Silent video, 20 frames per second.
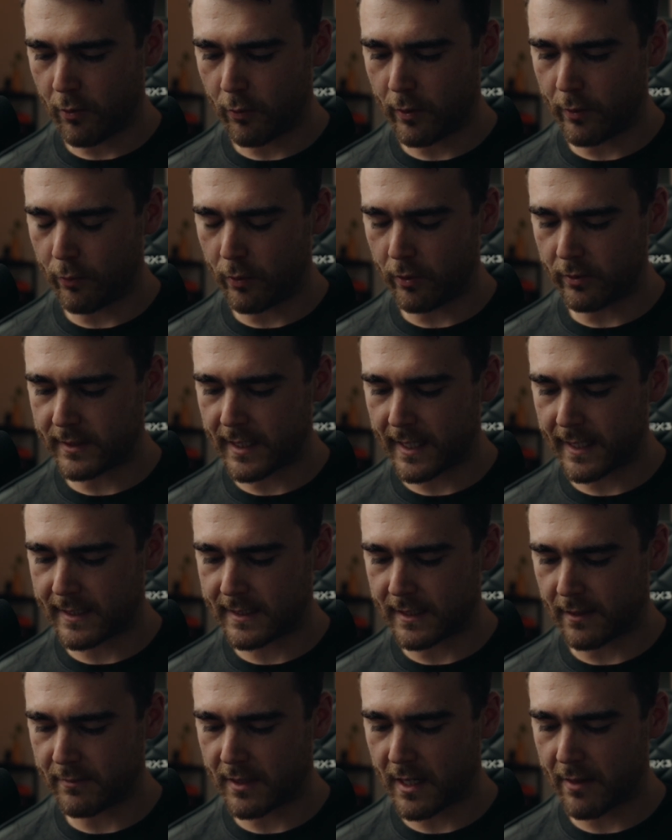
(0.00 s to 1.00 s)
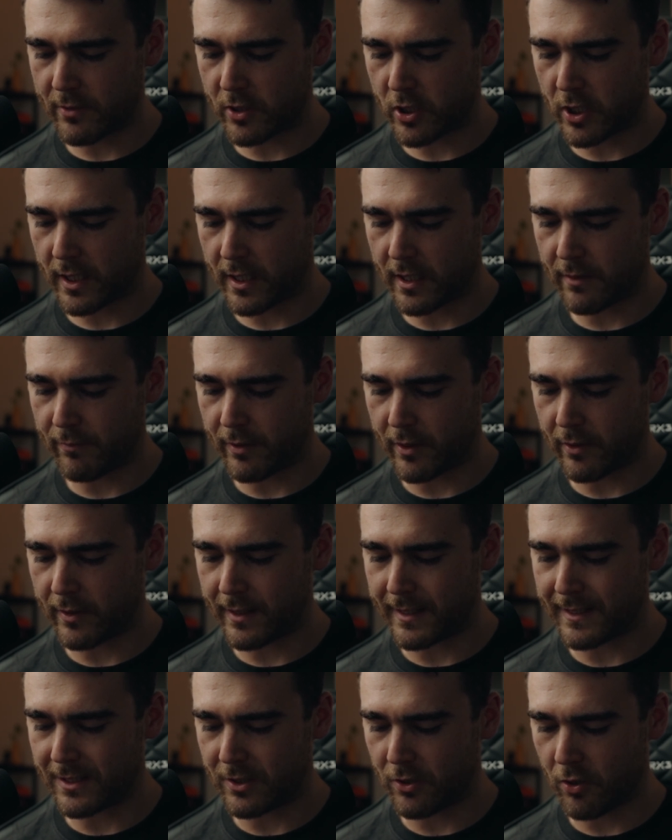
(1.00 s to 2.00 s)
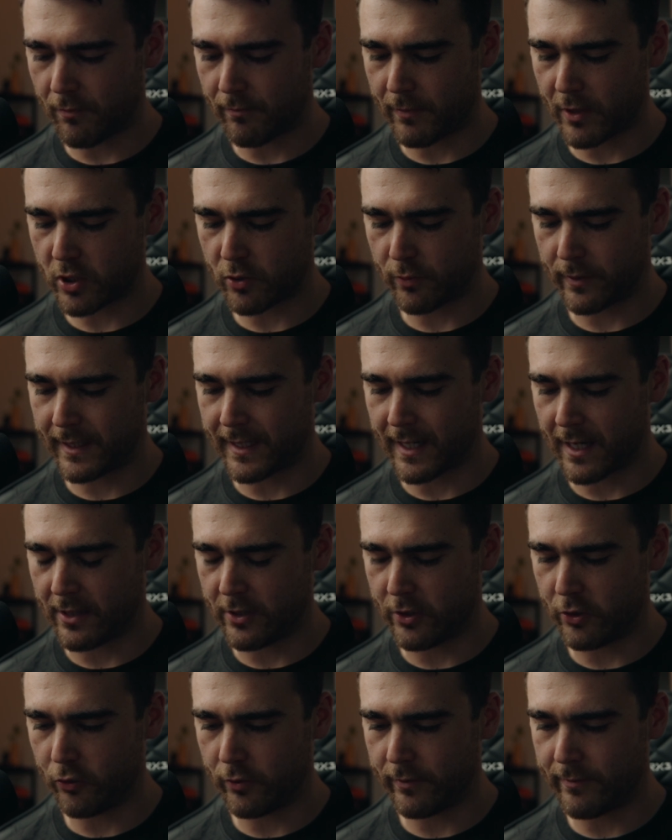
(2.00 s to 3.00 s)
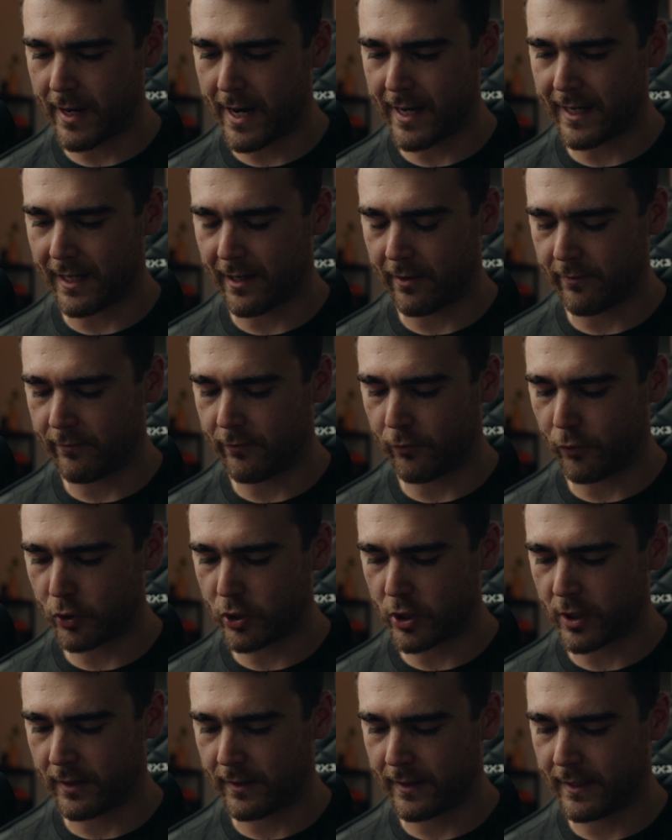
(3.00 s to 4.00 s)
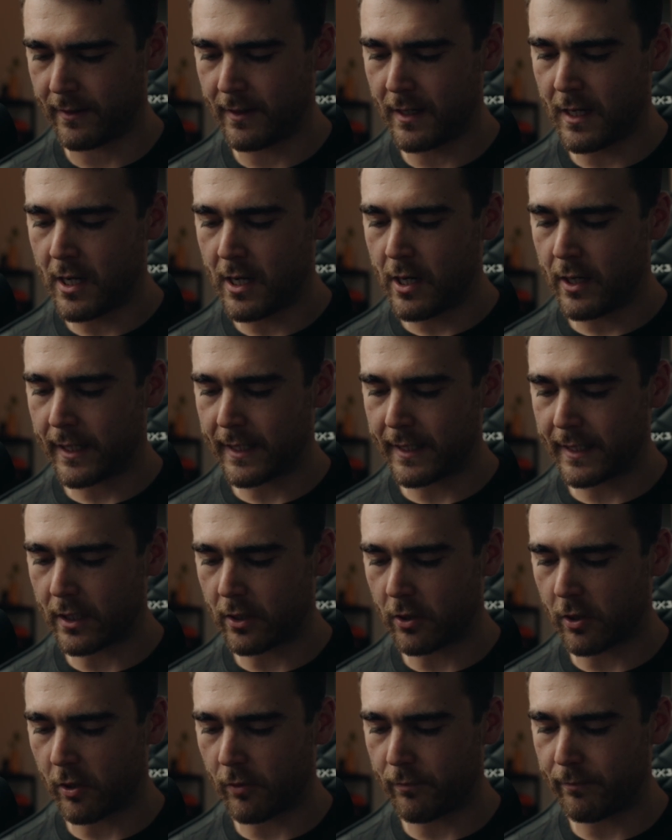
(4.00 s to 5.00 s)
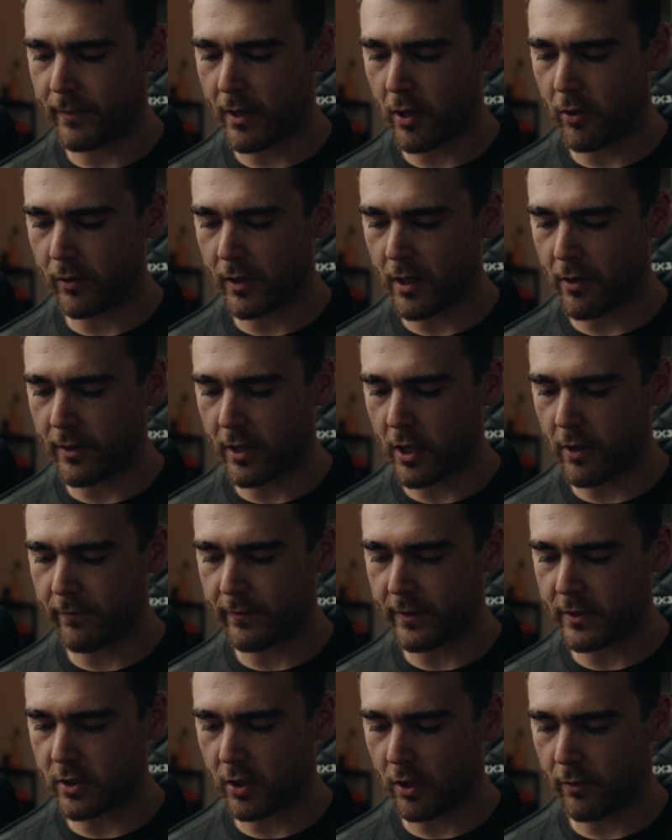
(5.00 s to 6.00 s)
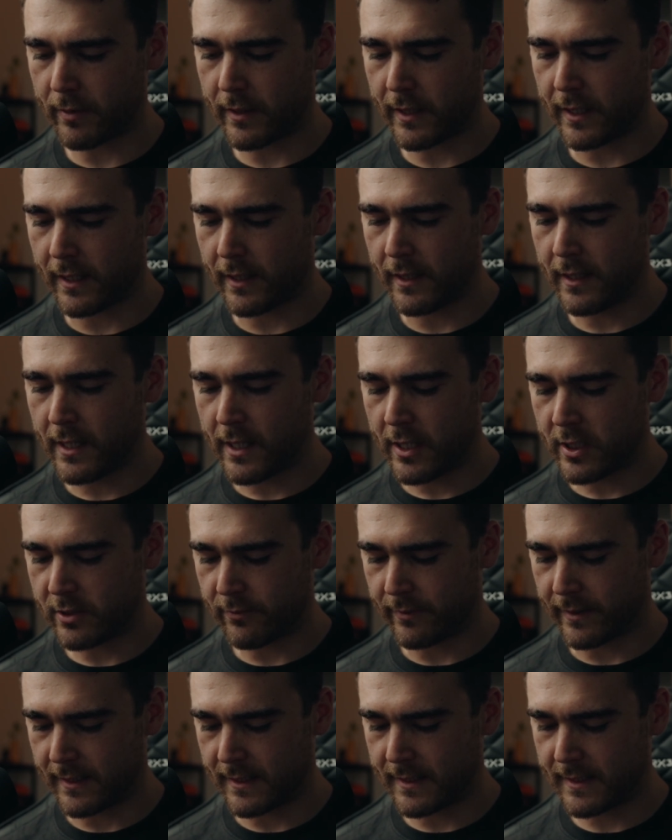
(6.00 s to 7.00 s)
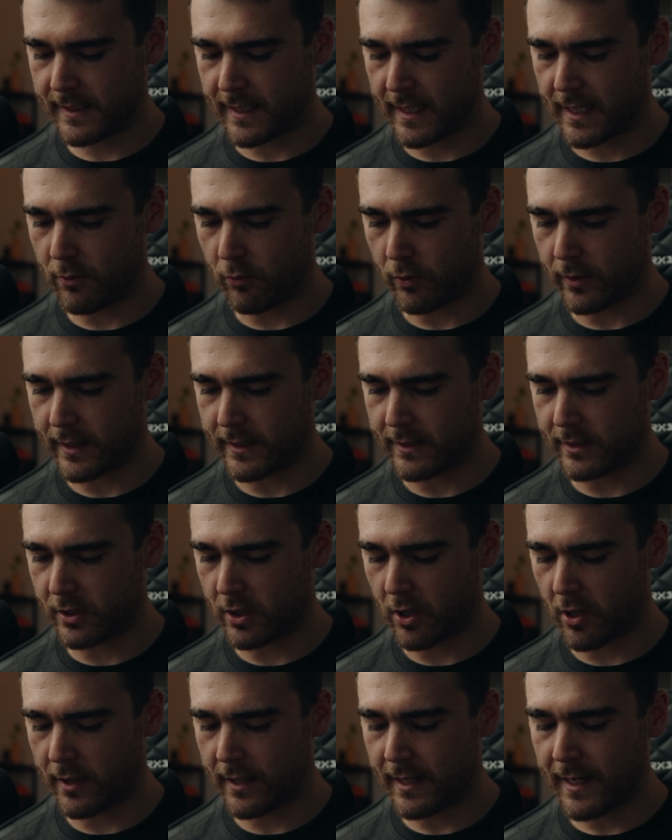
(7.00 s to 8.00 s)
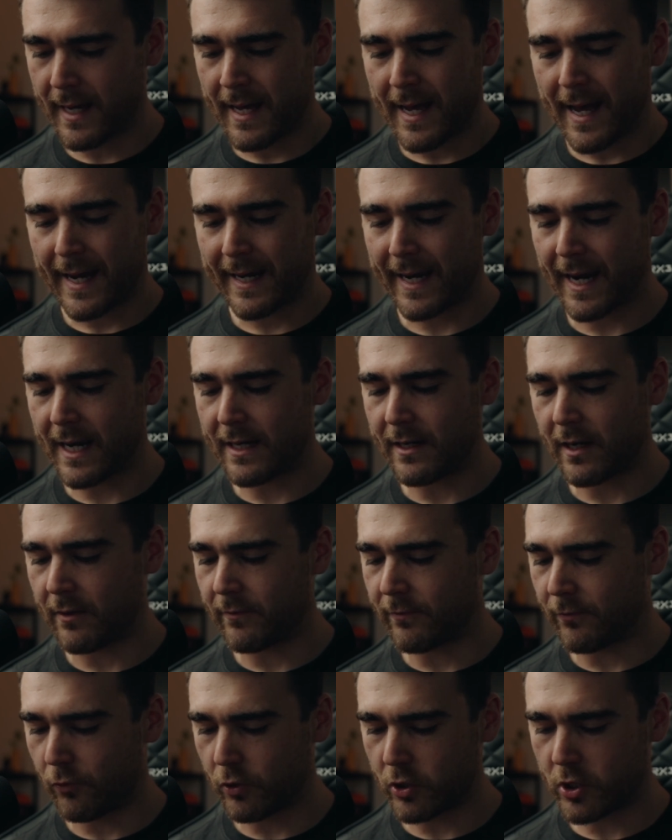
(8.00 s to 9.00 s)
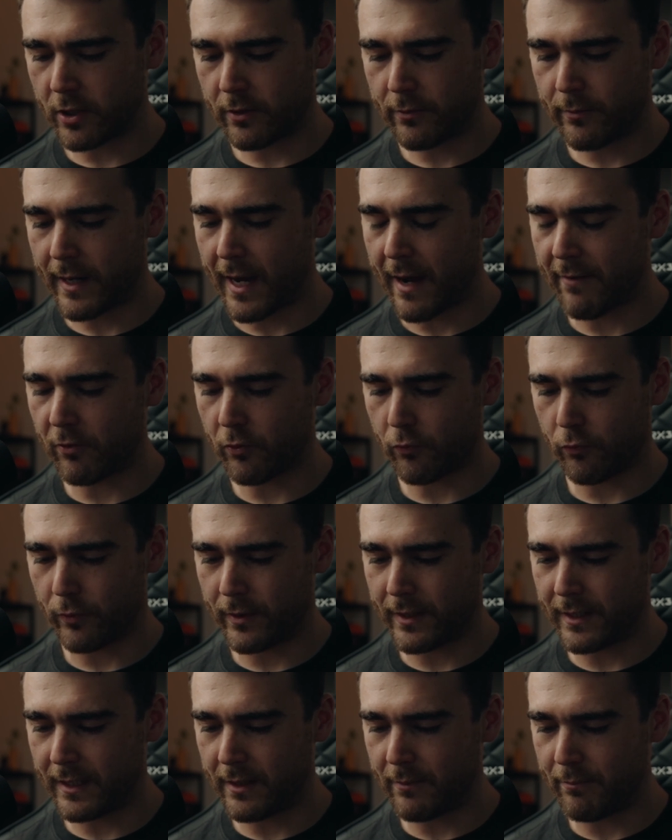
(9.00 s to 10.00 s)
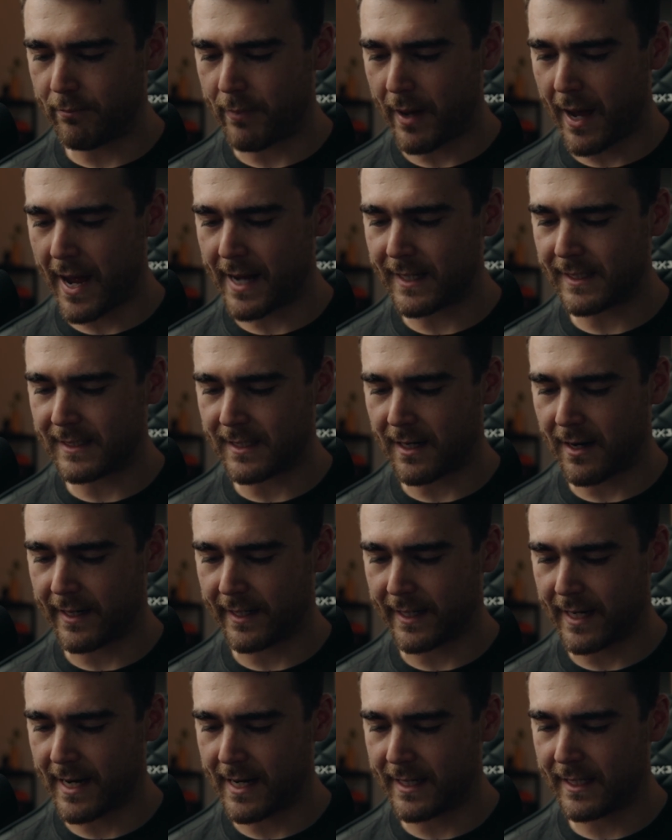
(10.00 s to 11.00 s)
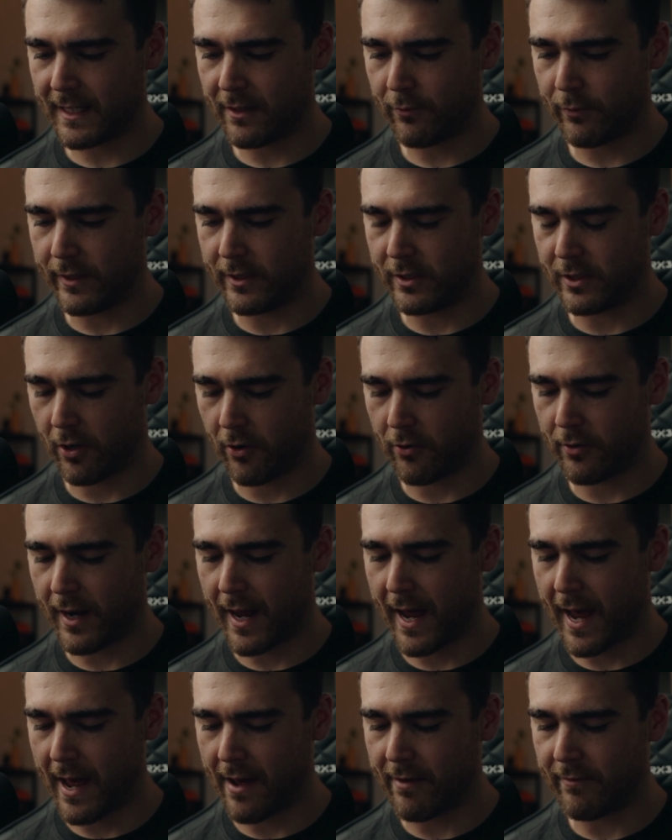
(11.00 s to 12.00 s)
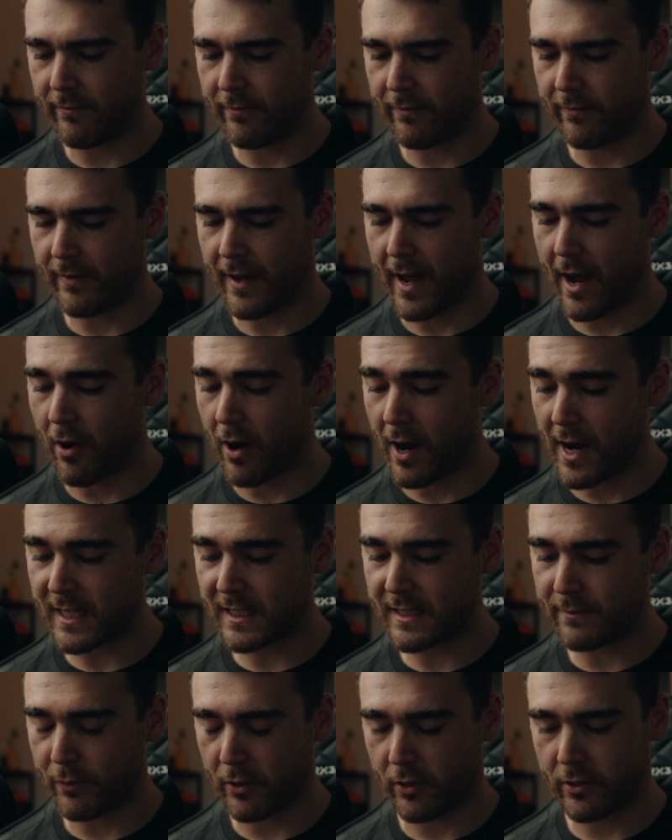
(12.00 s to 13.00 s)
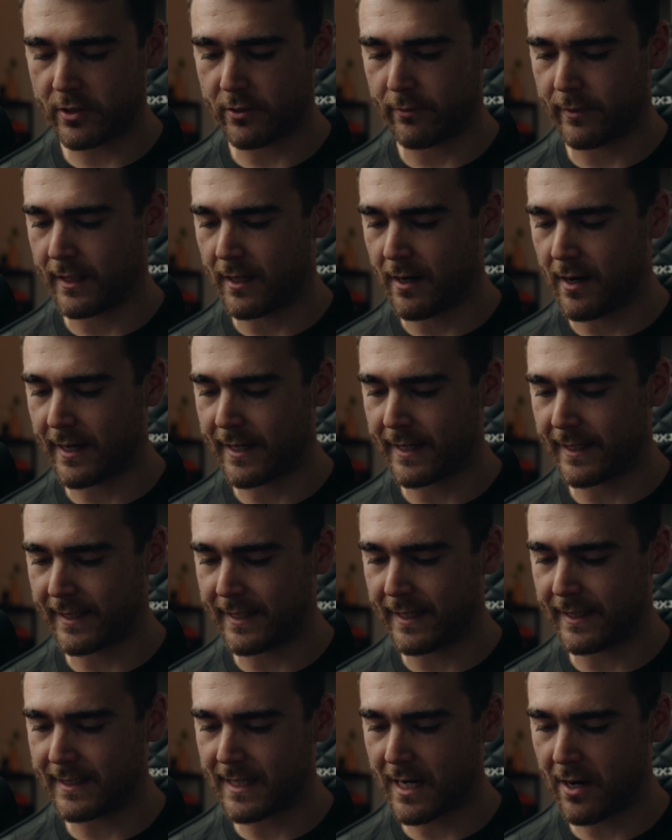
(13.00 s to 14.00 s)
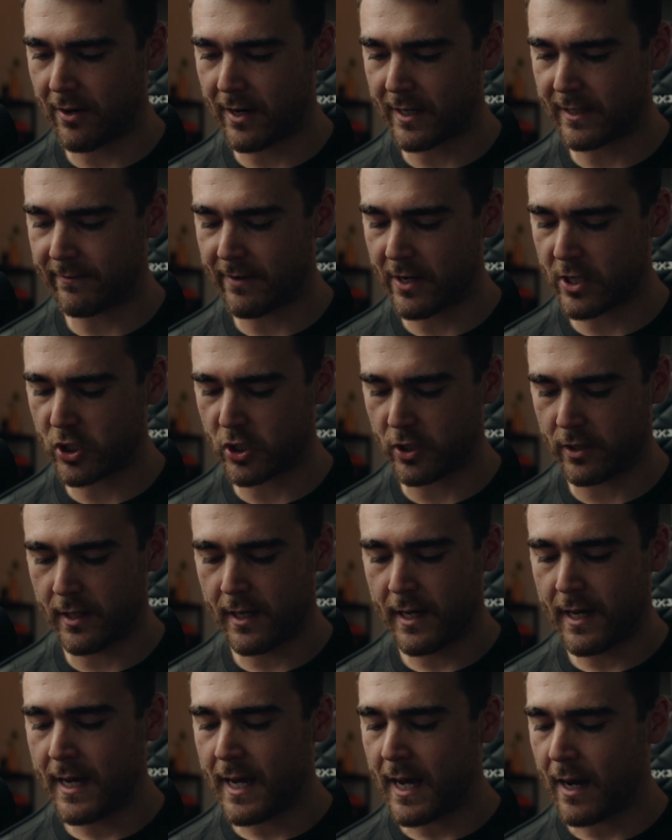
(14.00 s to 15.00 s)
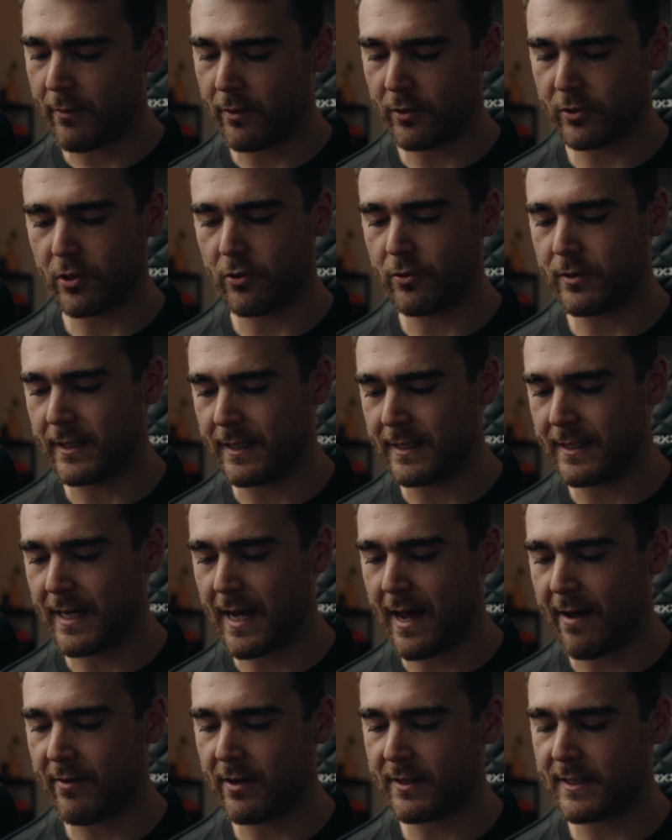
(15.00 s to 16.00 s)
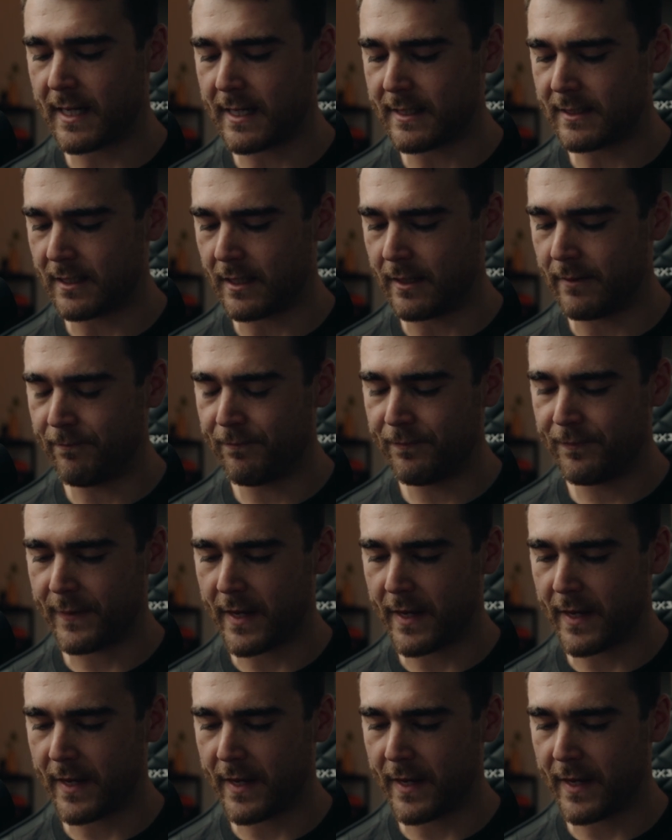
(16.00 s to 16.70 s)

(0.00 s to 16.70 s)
We will take some damage here, but there's not much we can do about it, unfortunately. Going to get a golden barrel going over the top here, so we can see what he's got. Again, unfortunately, we have a really bad starting hand here. We don't have our ice spirit, so we can't get a king tower activation, and we also didn't have our Tesla.